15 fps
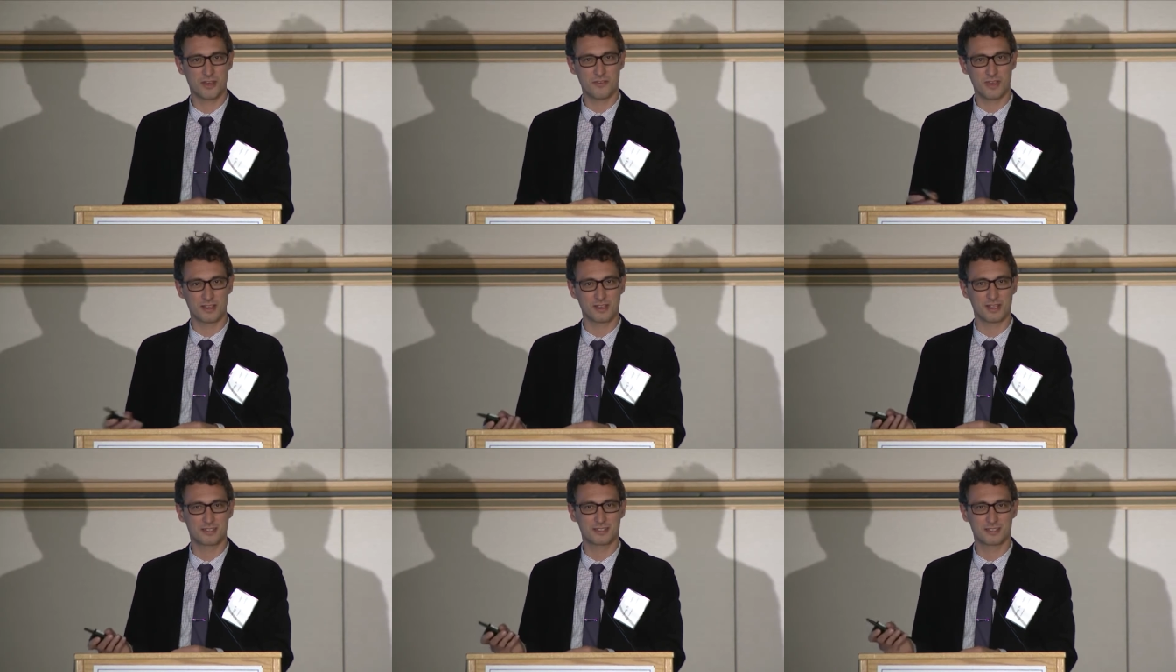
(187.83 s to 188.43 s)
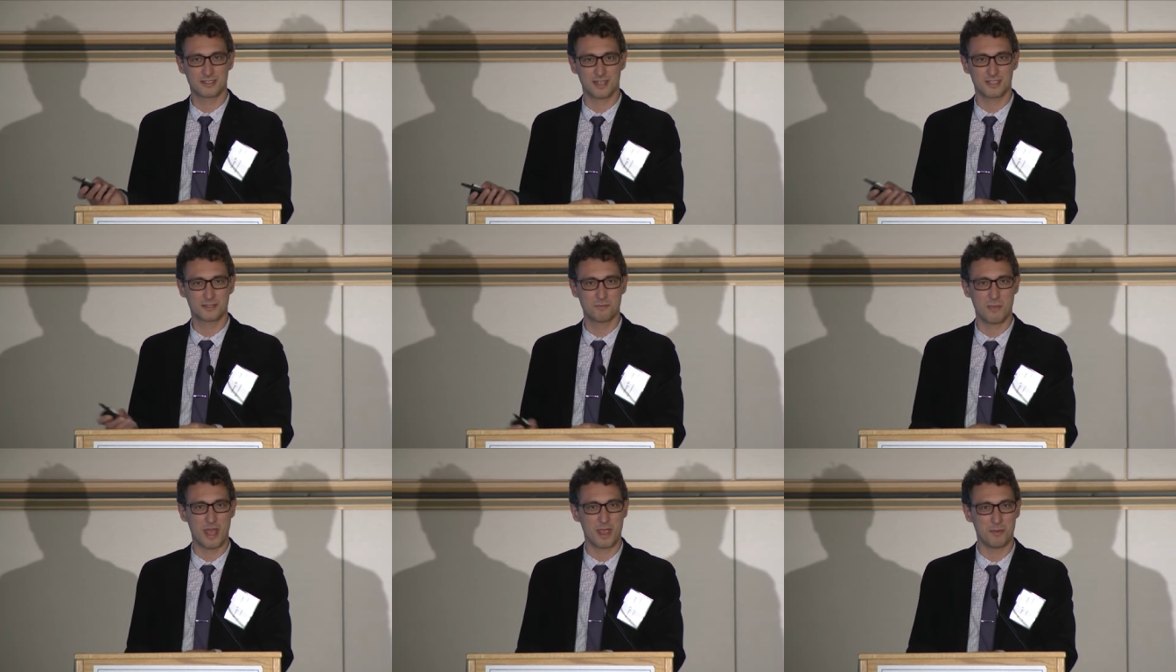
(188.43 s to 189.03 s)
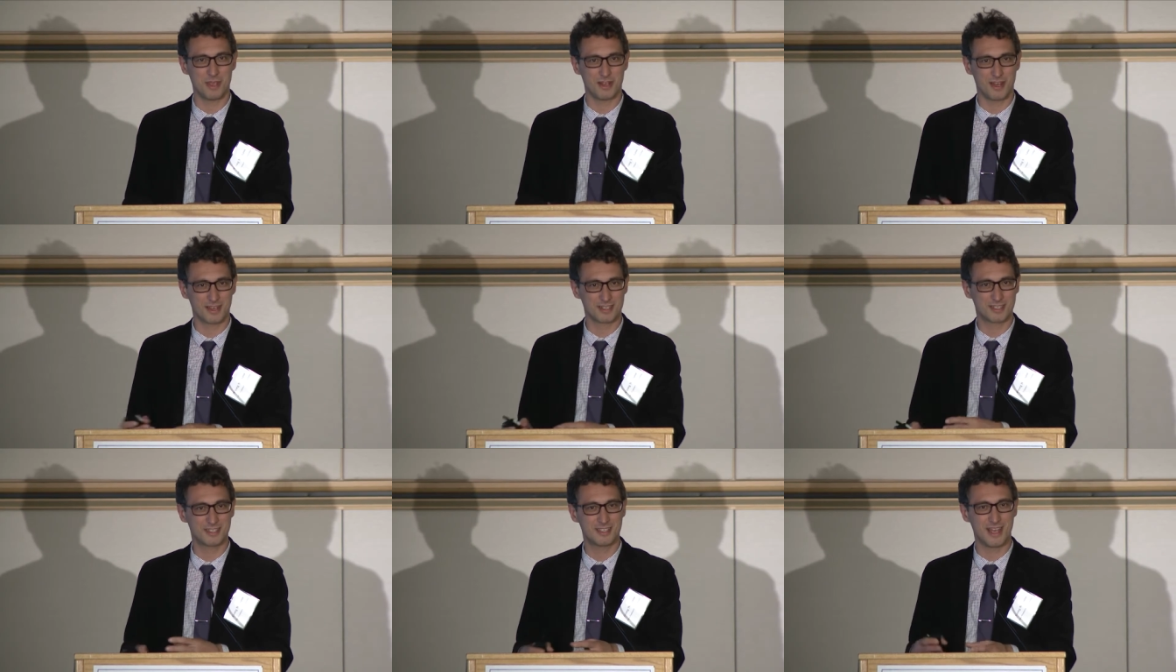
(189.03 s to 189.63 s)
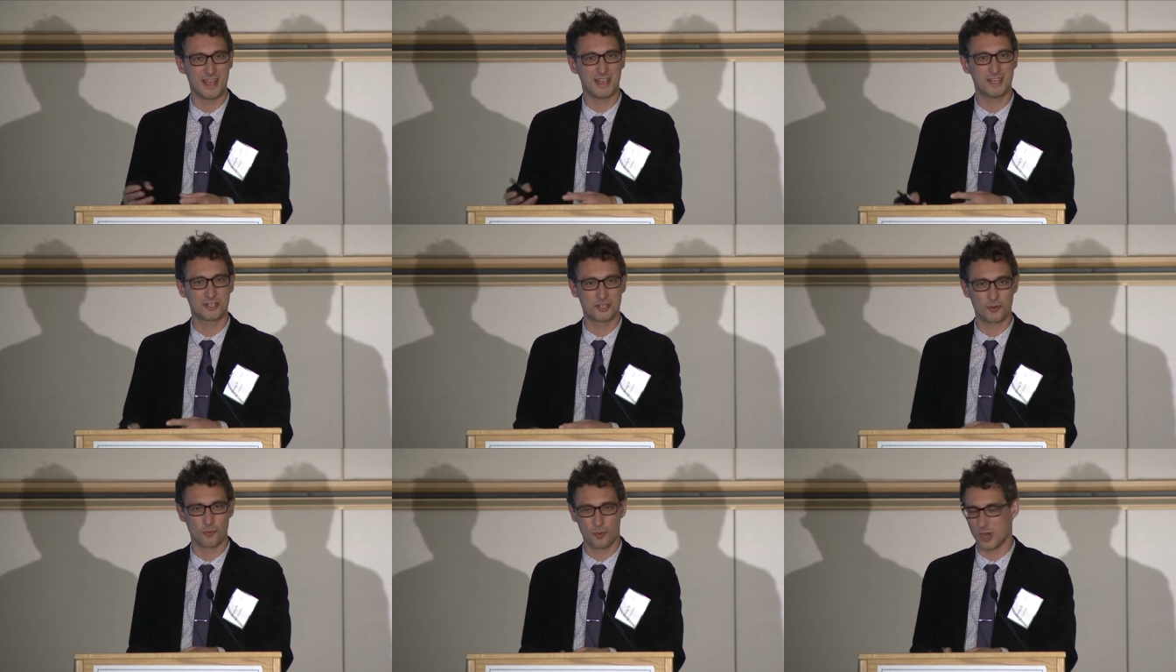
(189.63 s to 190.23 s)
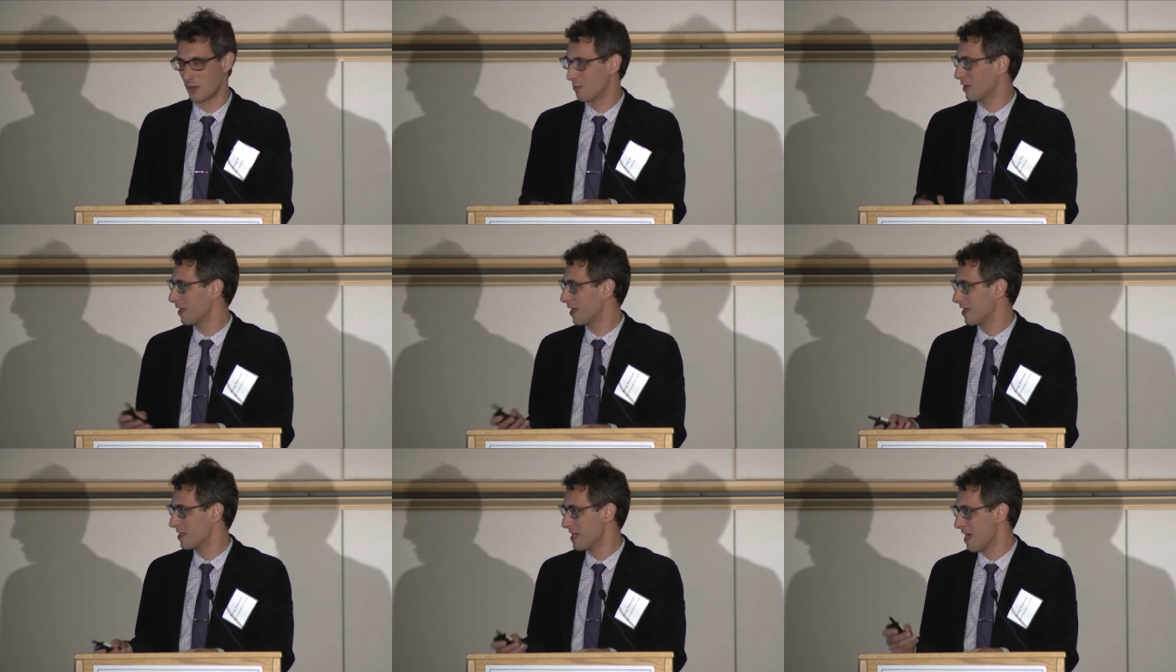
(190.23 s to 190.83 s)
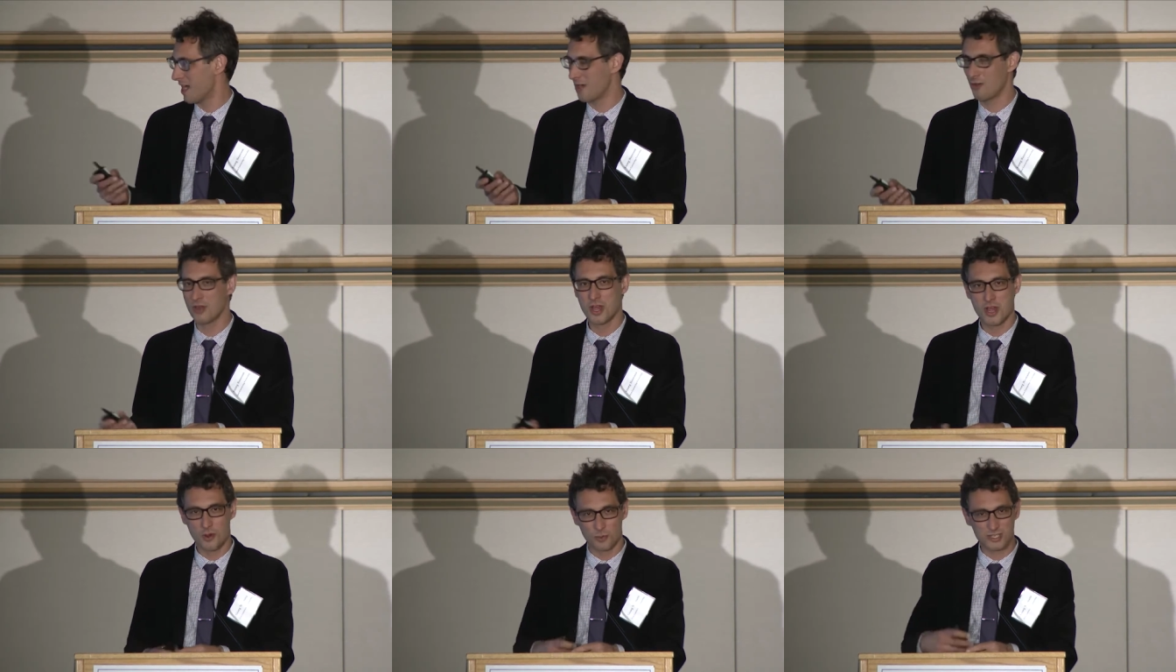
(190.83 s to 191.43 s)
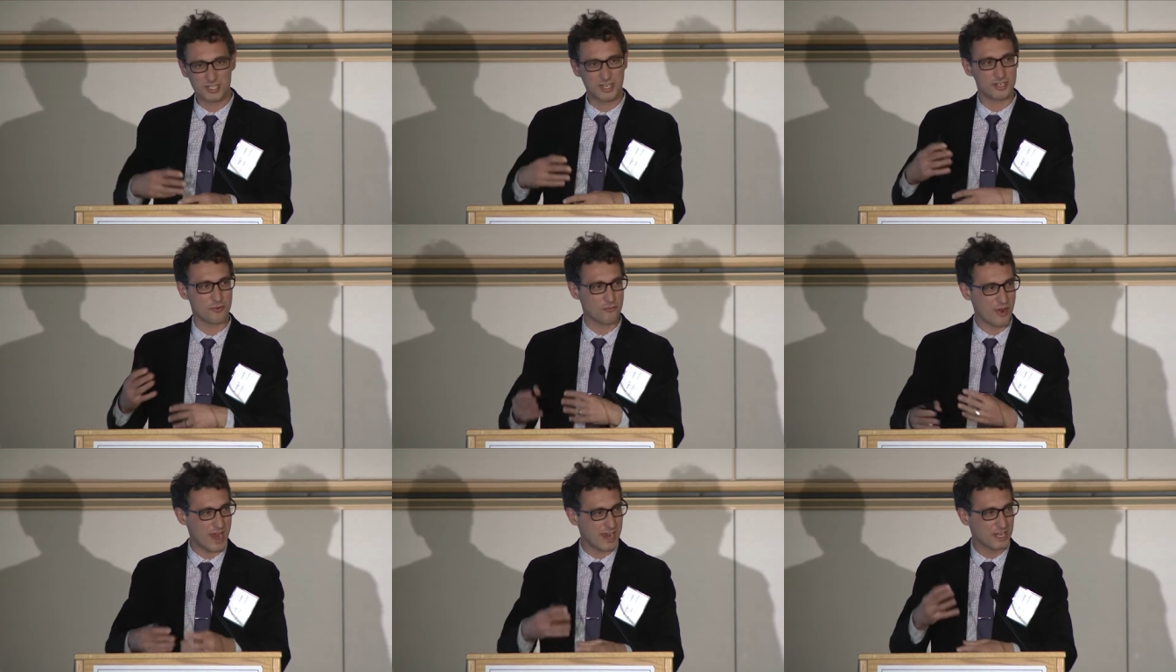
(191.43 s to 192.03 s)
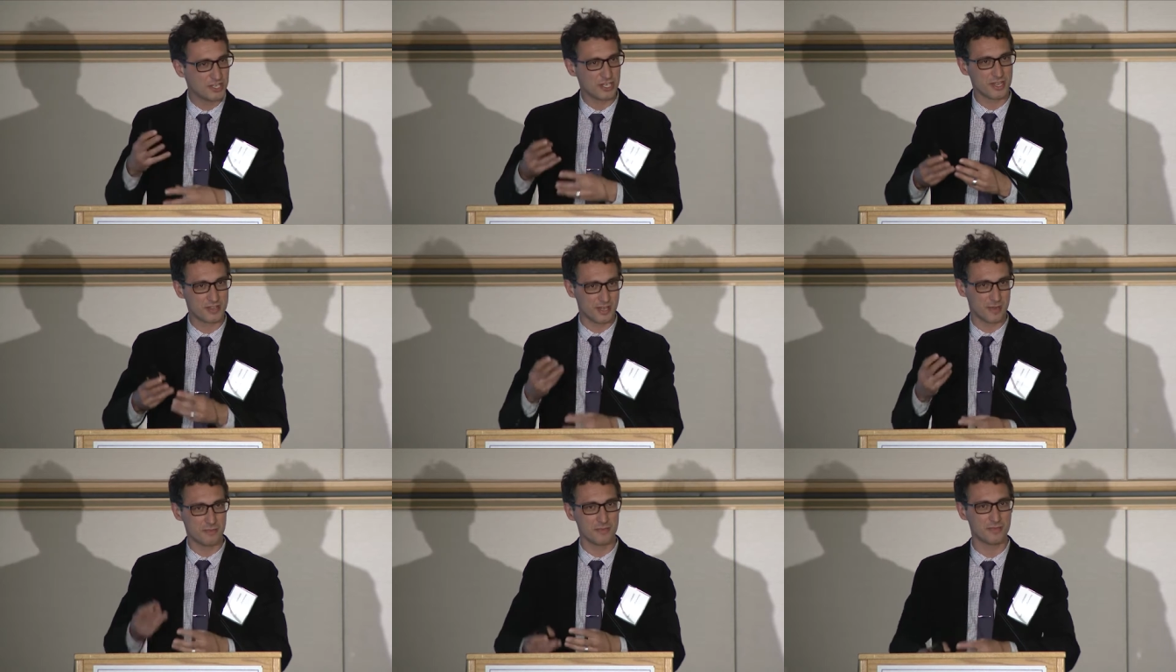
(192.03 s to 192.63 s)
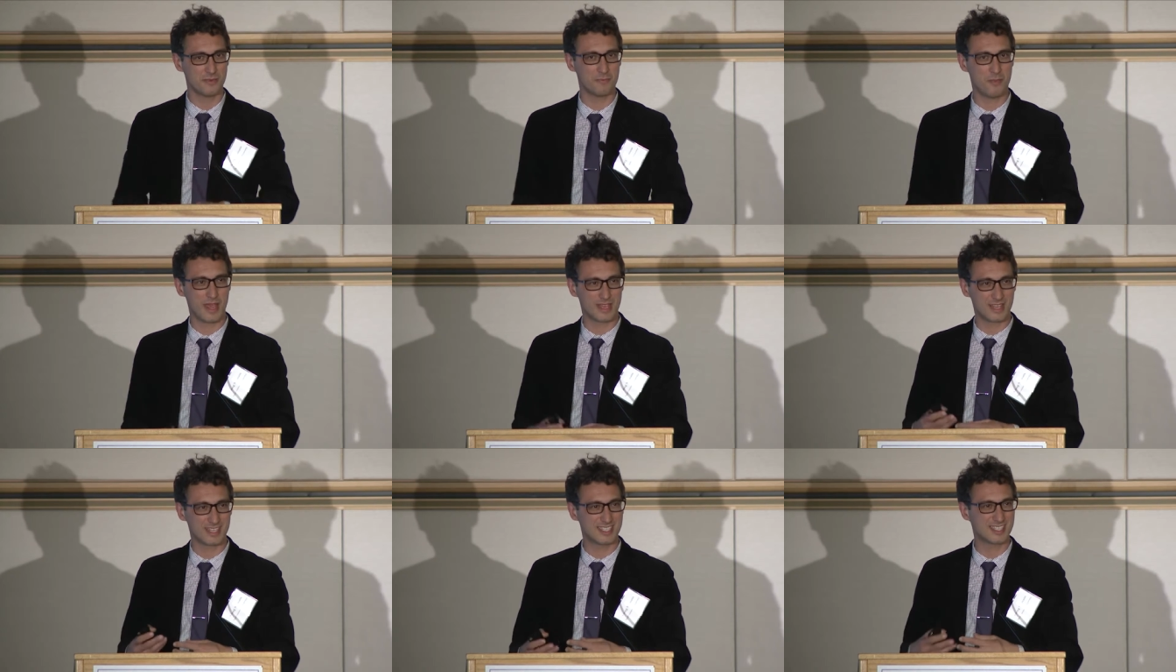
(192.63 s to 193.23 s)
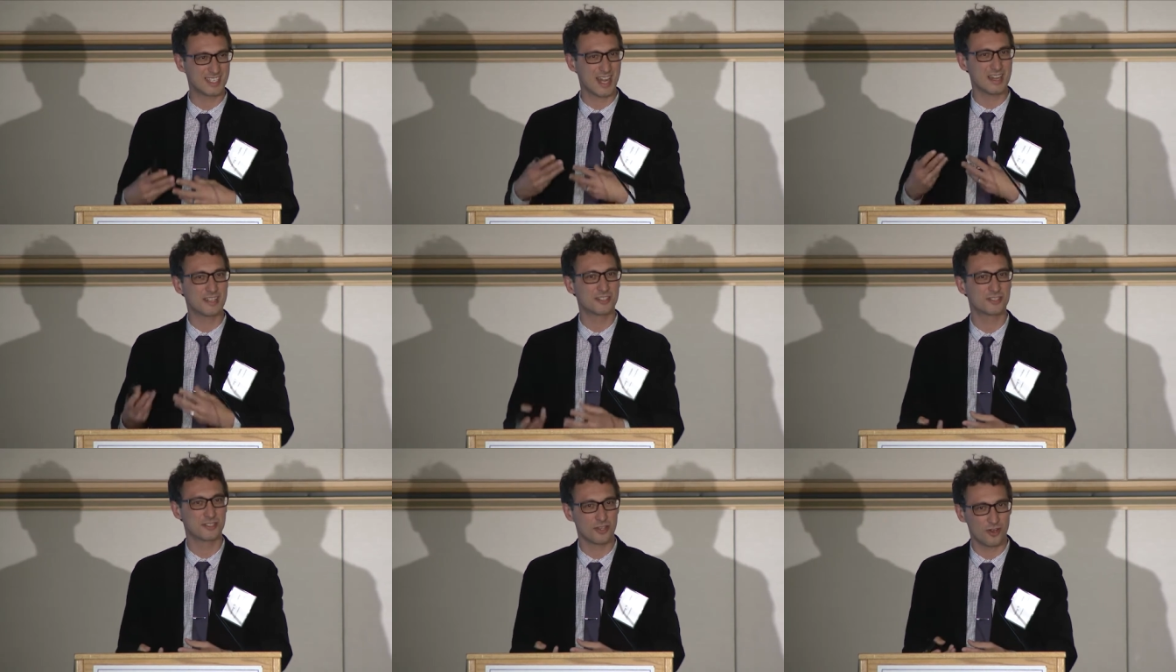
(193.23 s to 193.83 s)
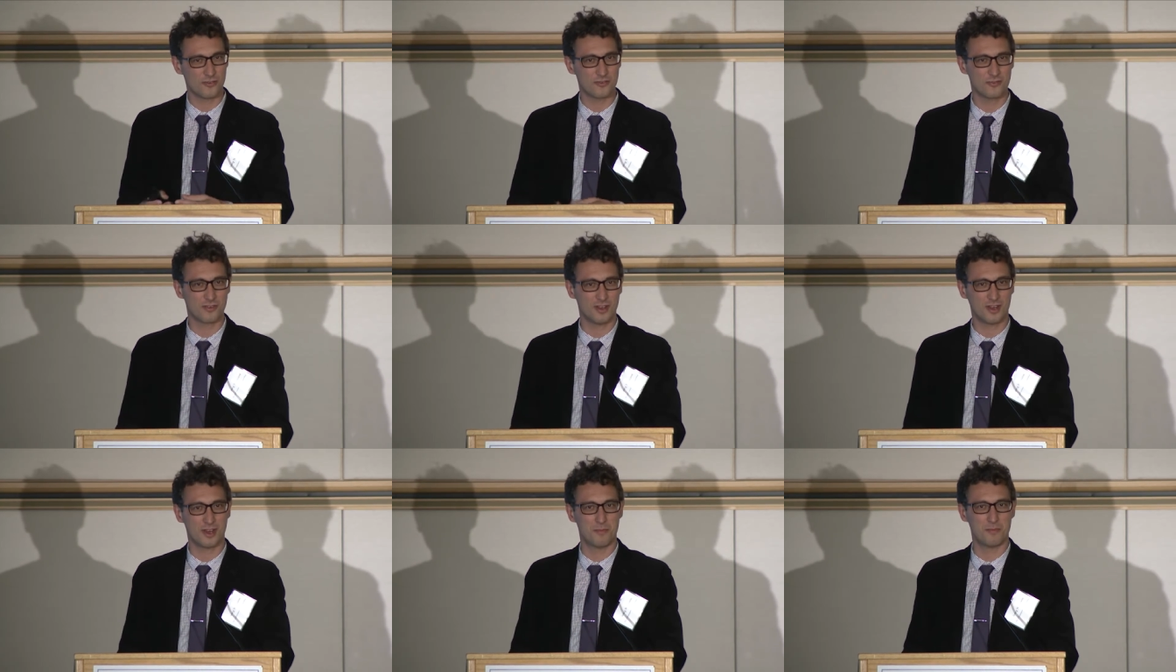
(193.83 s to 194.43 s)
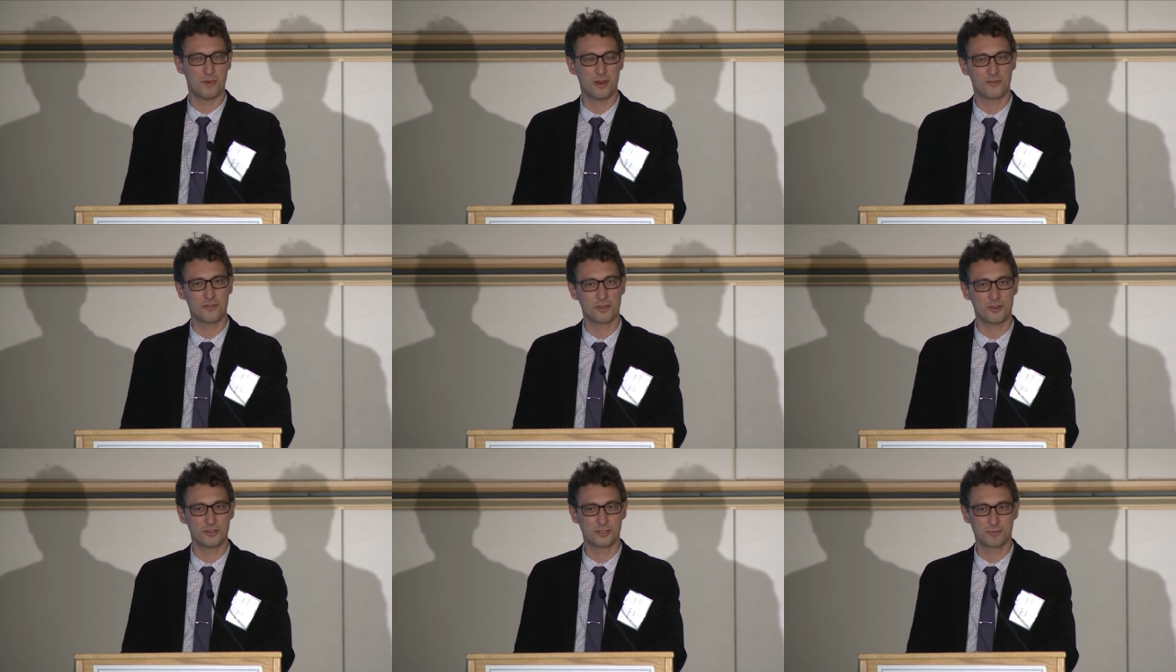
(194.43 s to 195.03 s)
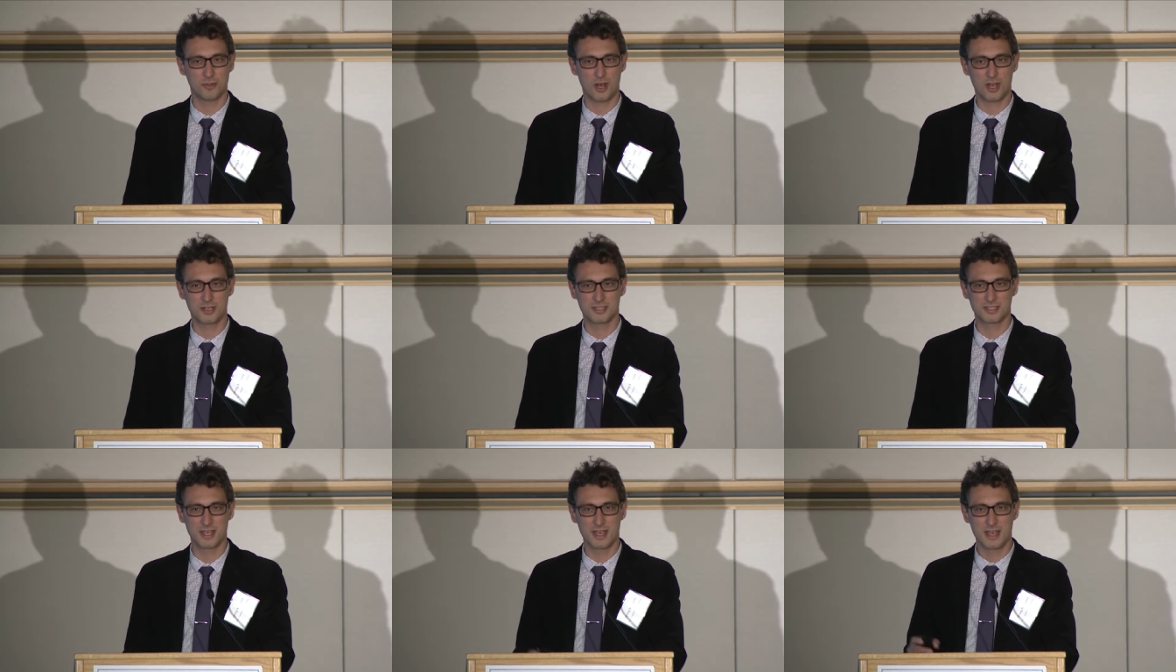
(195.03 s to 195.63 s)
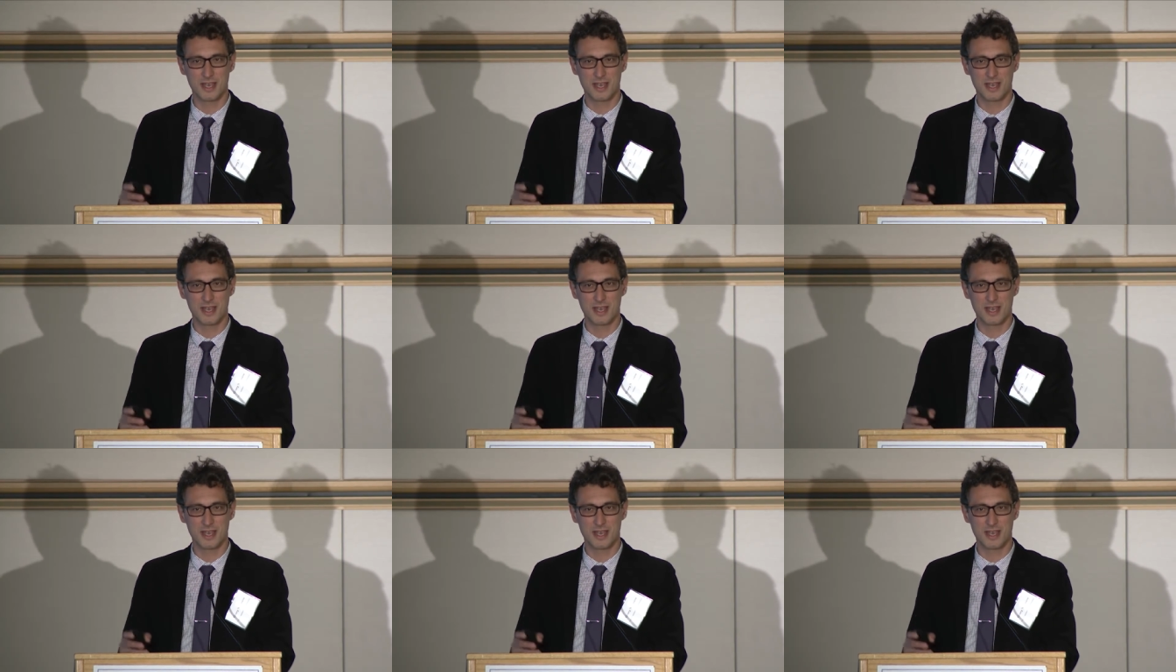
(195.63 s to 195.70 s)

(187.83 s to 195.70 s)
I think that's maybe like a stage on where we are now. We start arranging them, making sense of those blocks.